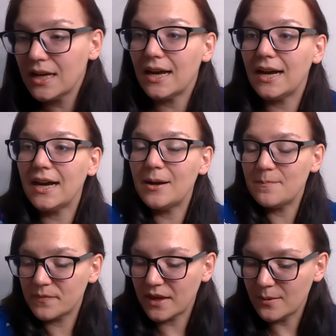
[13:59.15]

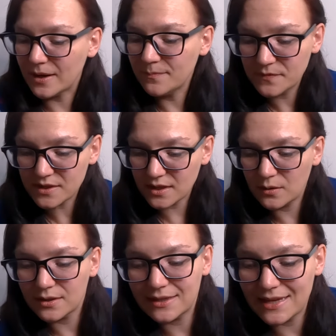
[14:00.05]
Um, anyway,
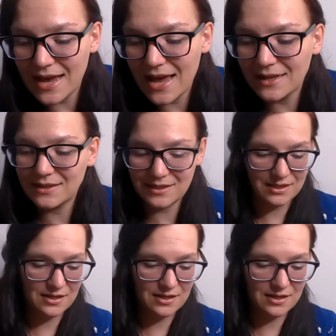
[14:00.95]
so that